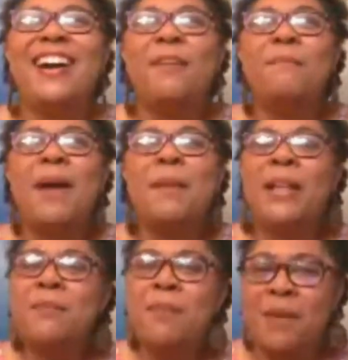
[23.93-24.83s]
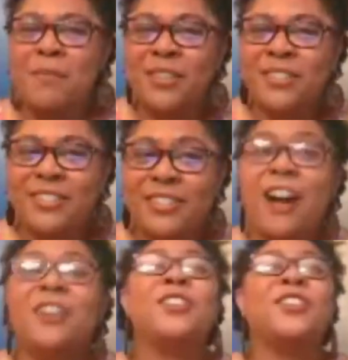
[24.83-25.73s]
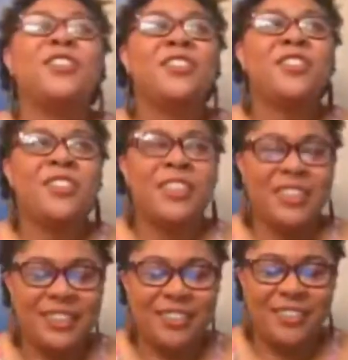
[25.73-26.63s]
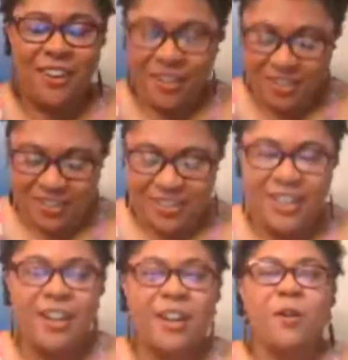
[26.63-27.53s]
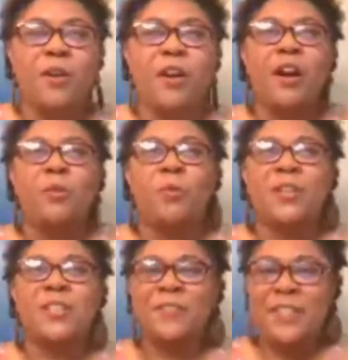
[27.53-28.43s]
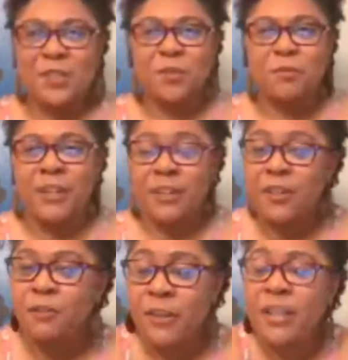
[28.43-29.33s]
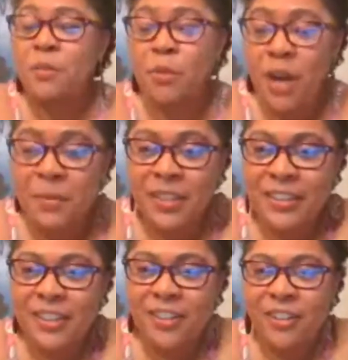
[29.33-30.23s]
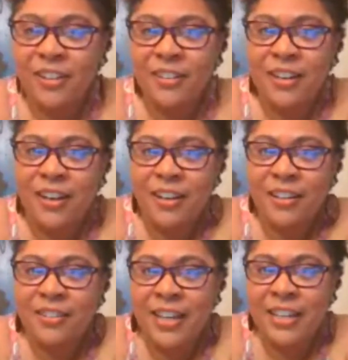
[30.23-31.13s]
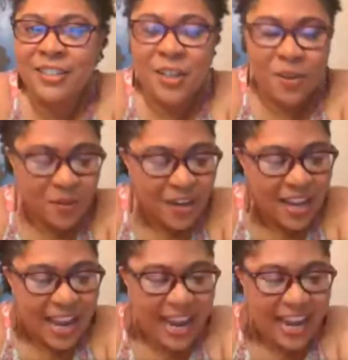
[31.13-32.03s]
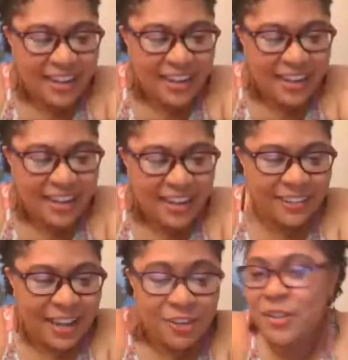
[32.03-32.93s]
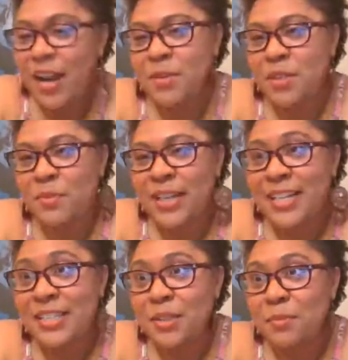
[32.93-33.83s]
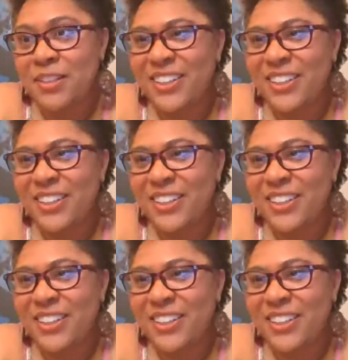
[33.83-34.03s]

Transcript: My play mama, Dr. Chris, author, was featured fairly prominently on that show. And that also happens to be AC's mother.